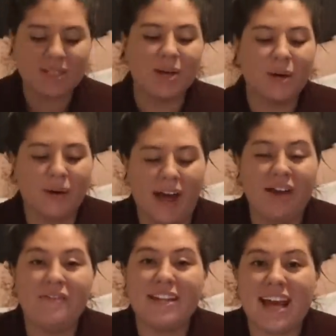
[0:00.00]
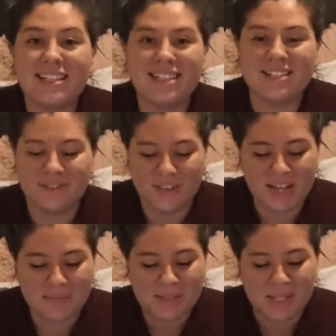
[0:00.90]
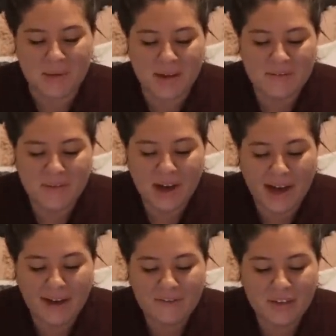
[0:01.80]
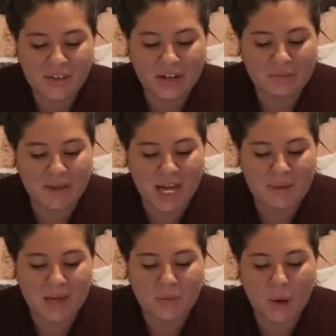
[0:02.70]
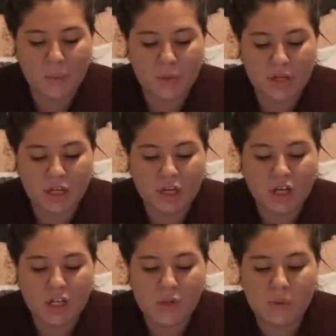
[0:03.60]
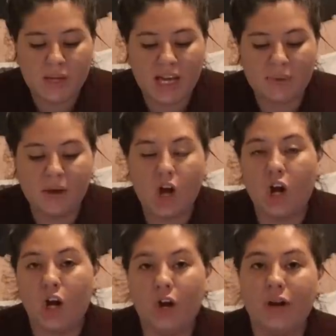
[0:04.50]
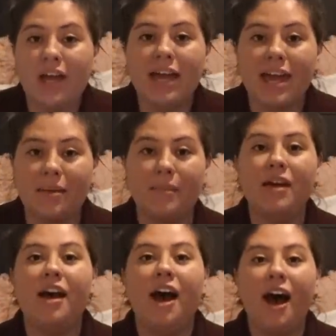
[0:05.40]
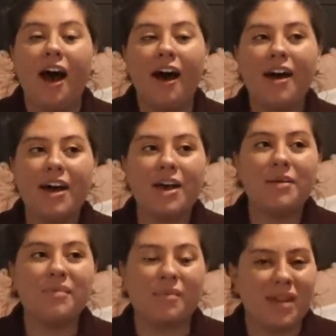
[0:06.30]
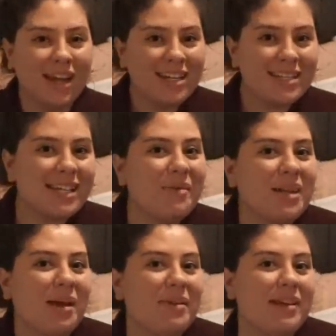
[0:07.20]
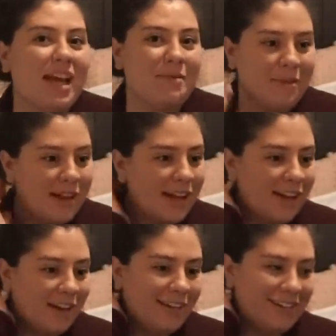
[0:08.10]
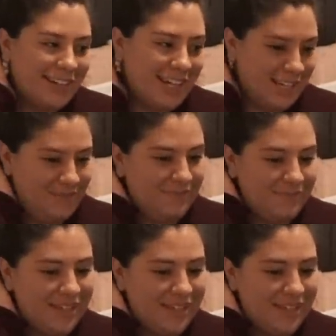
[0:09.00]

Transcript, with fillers: so I've been asked this a few times too. If you have a third baby, what would you name her or him? Um, I'm not going to say what I would name her or him